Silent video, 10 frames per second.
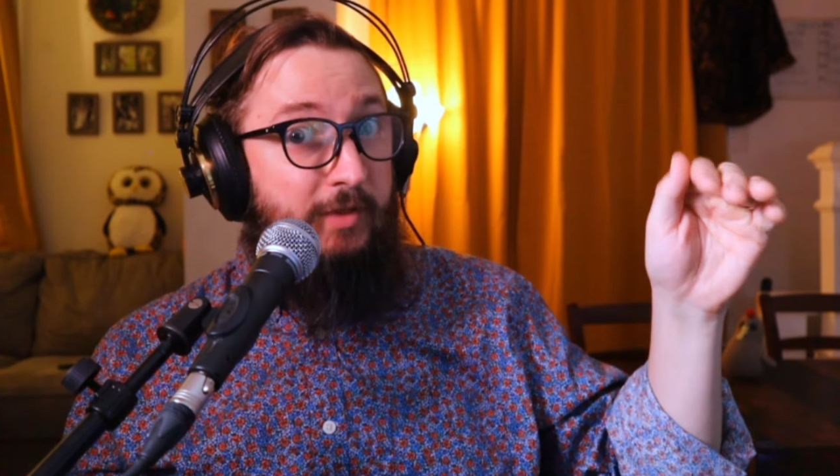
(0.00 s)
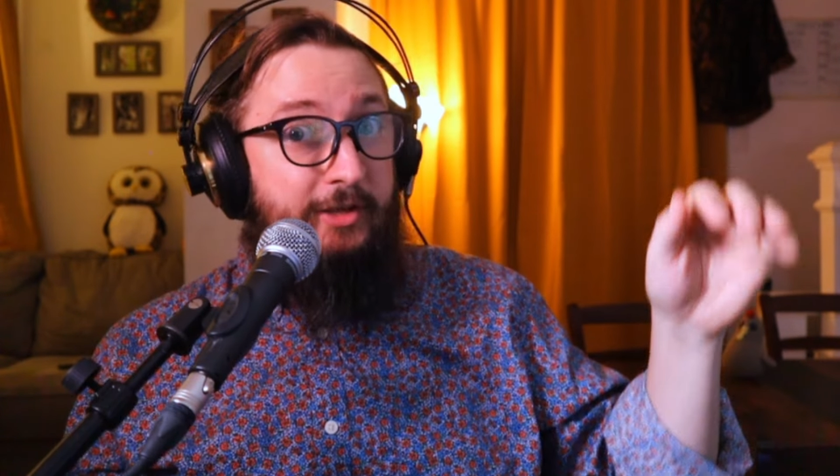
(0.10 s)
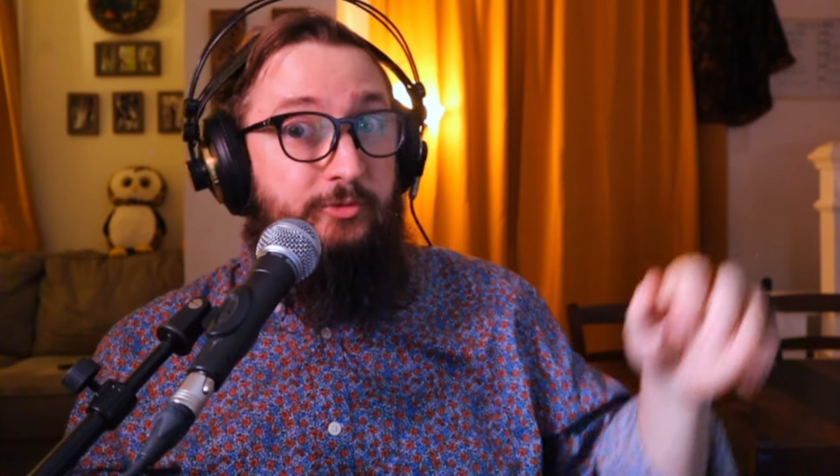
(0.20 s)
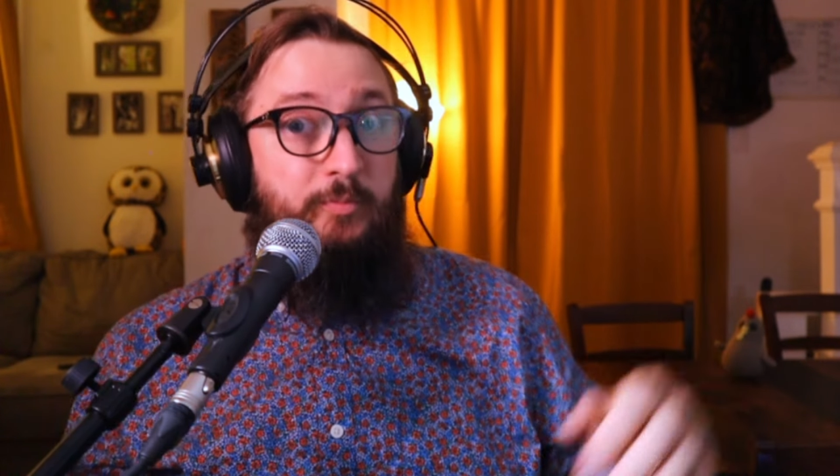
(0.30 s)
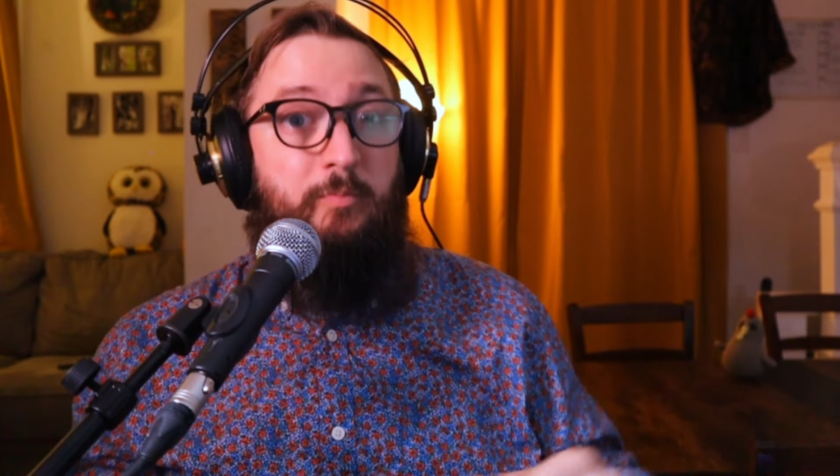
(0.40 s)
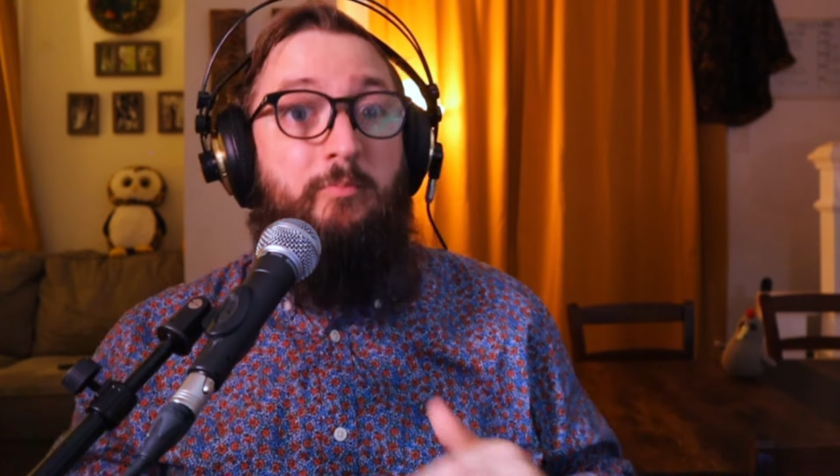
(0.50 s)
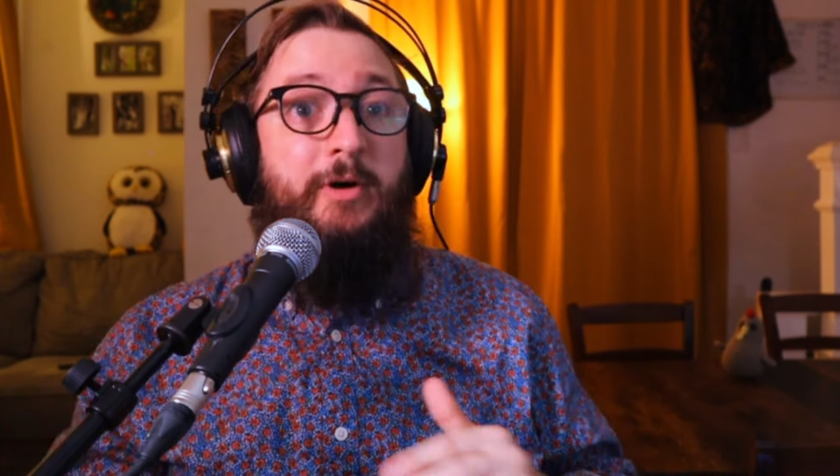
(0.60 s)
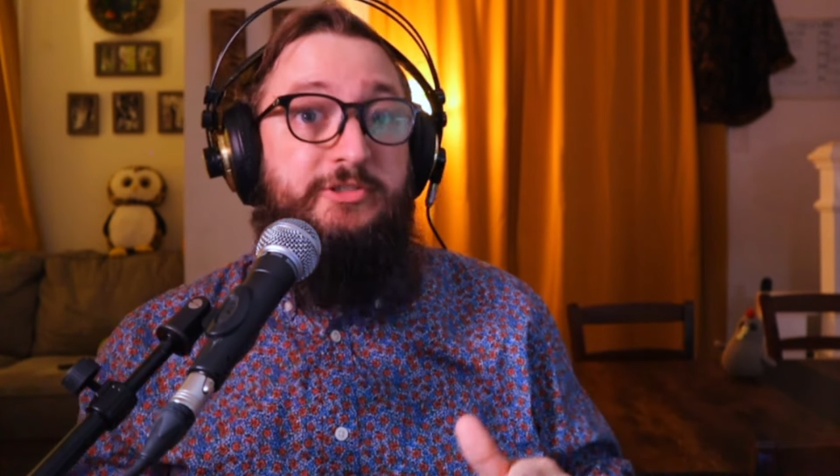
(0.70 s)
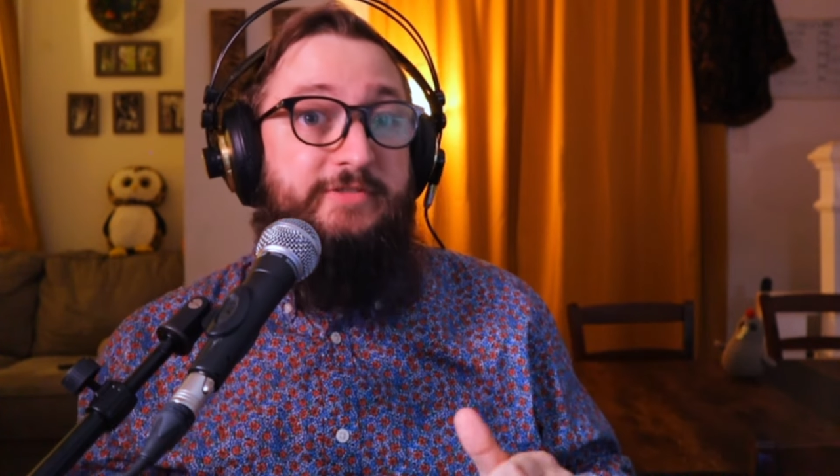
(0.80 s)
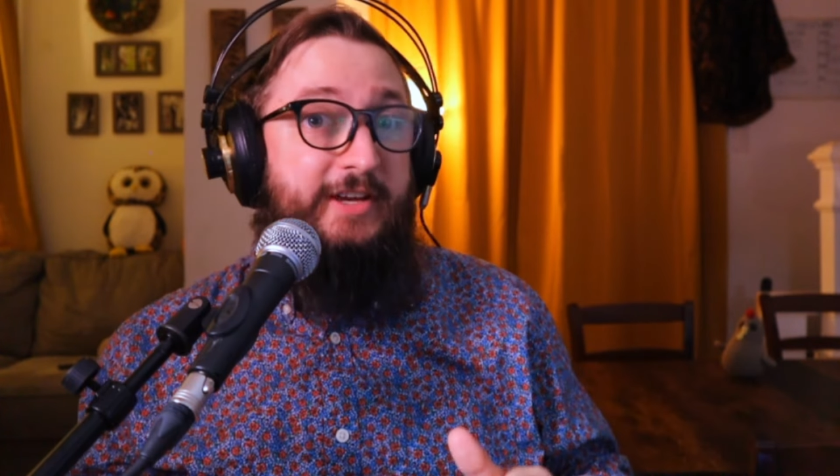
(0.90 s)
is
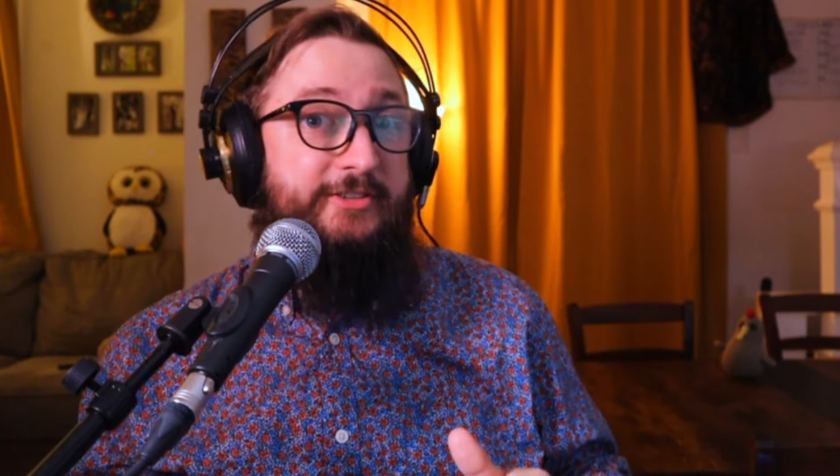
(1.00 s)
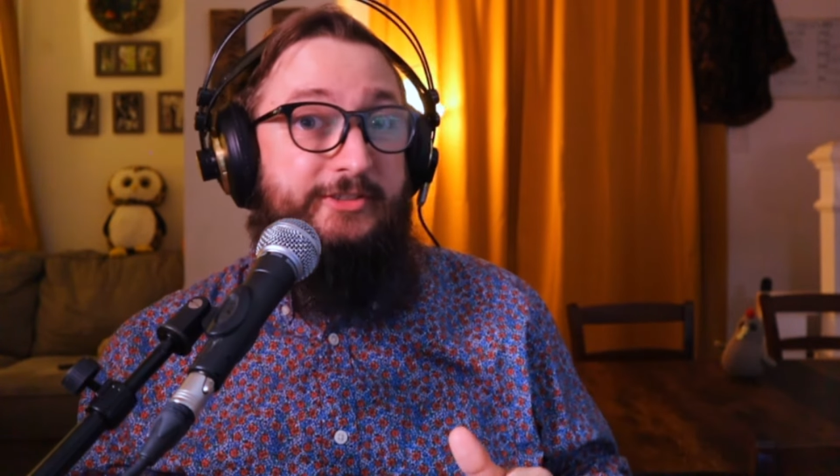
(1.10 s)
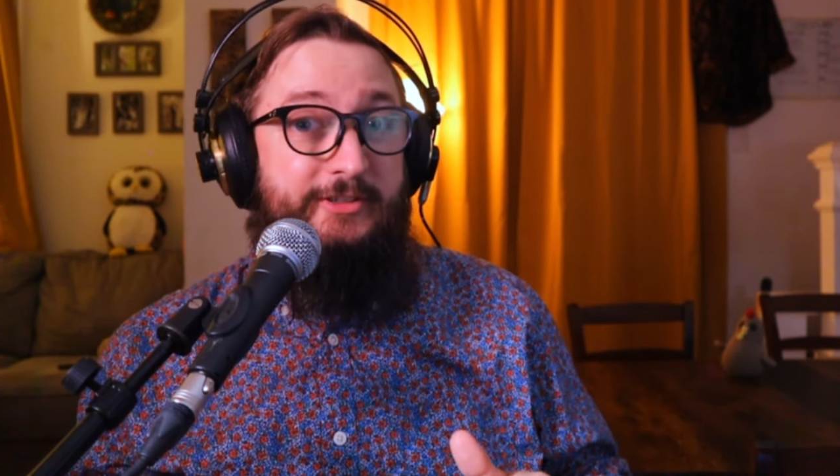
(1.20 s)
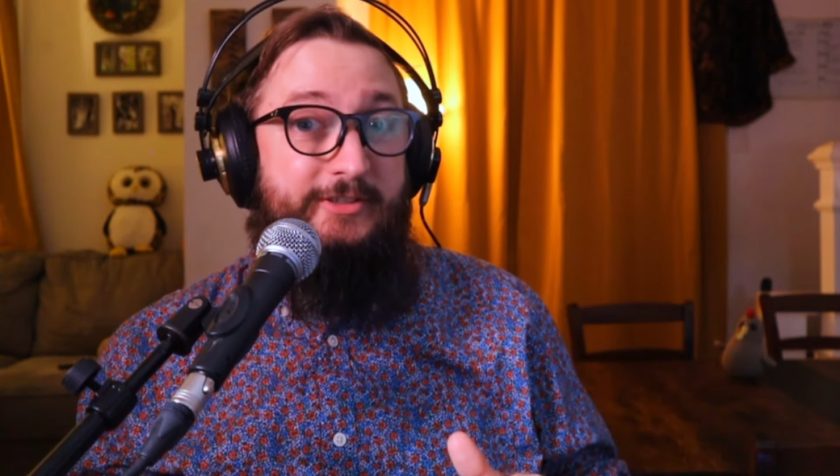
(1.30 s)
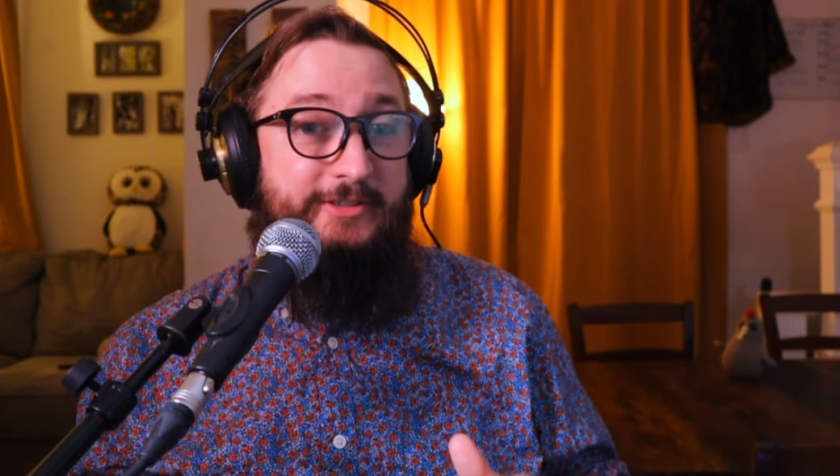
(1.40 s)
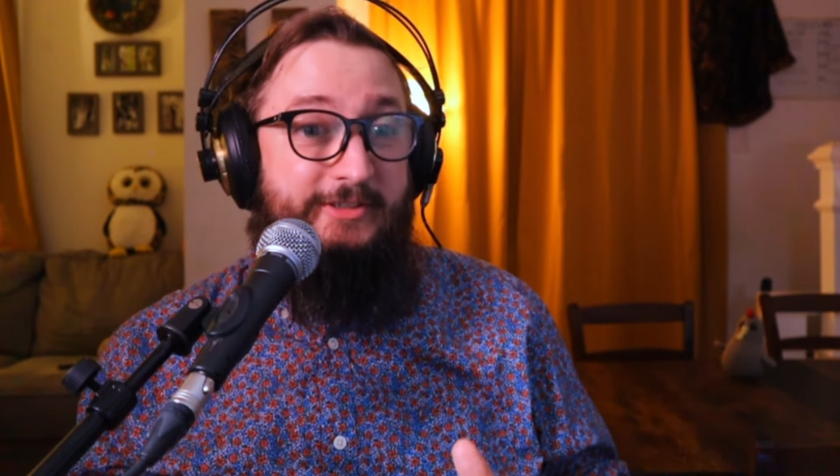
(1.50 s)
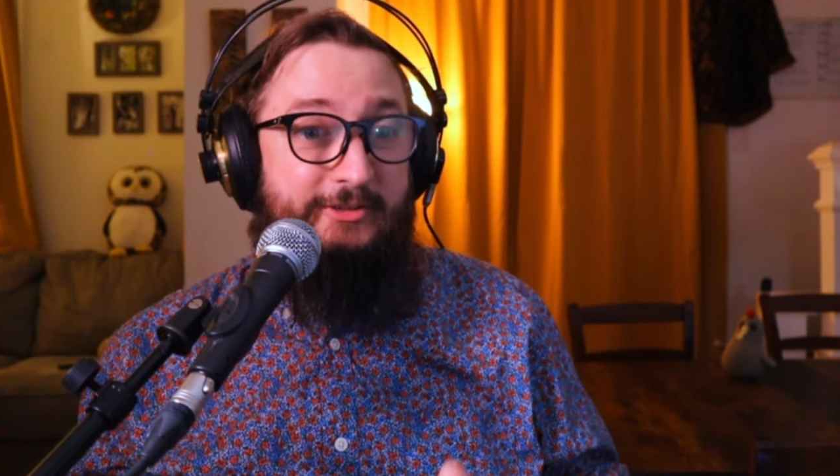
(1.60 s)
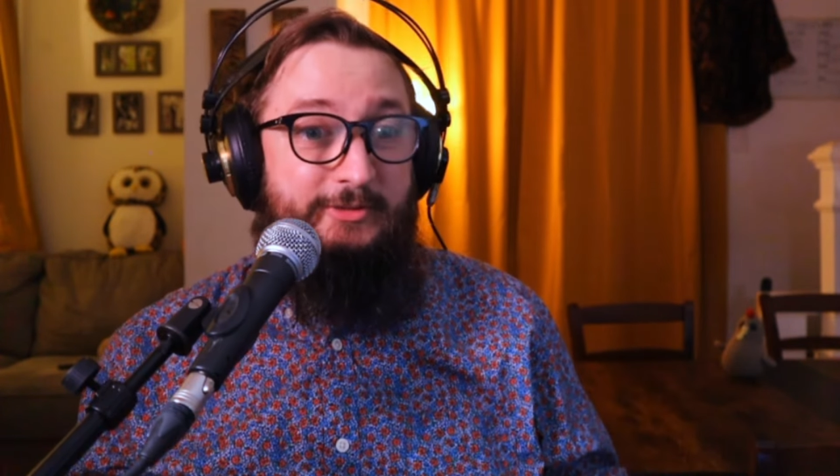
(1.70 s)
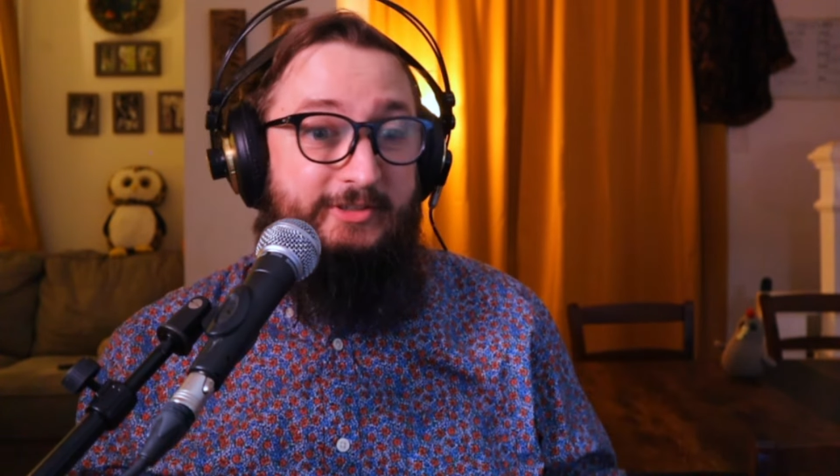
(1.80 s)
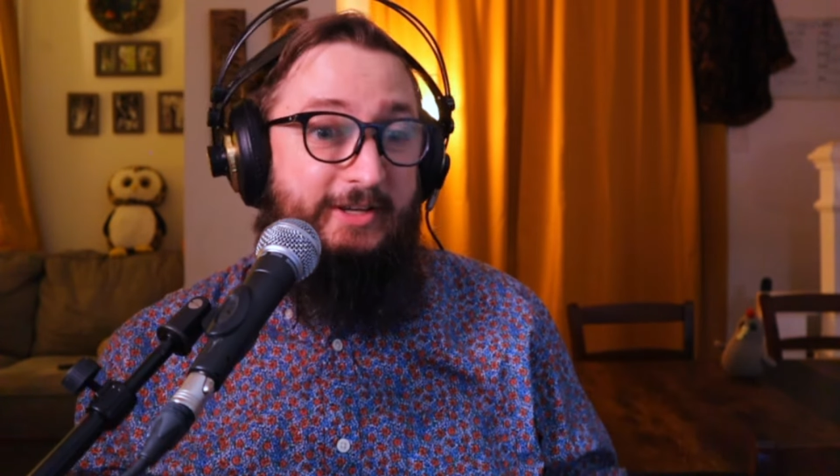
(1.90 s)
much faster
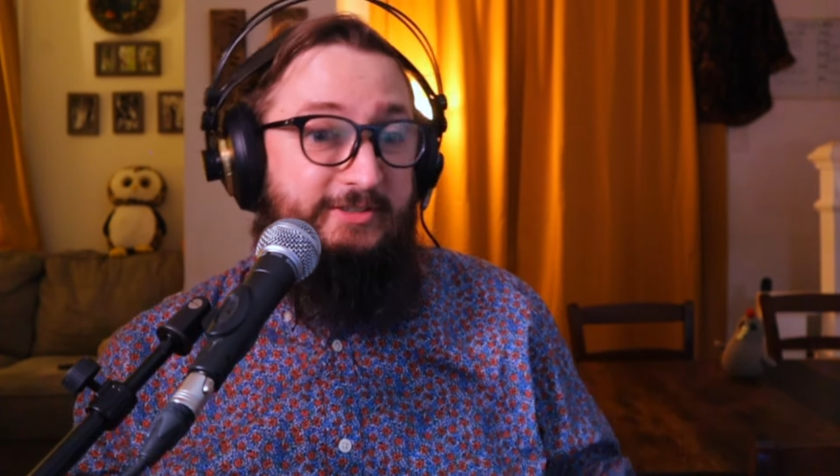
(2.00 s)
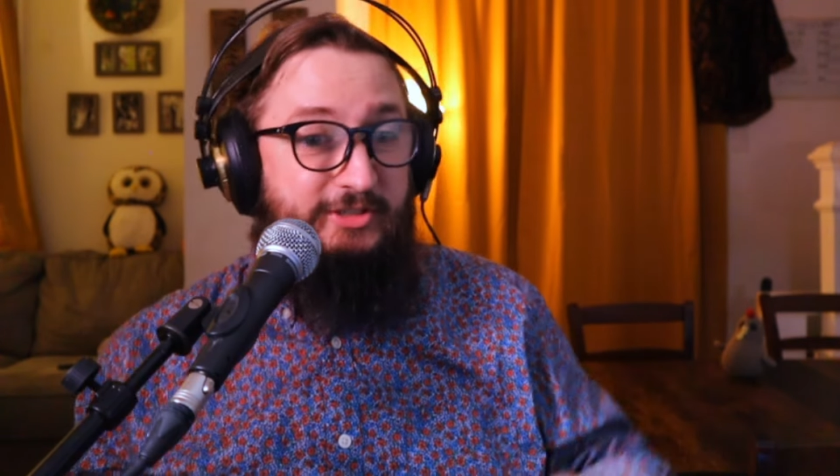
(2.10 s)
because it's got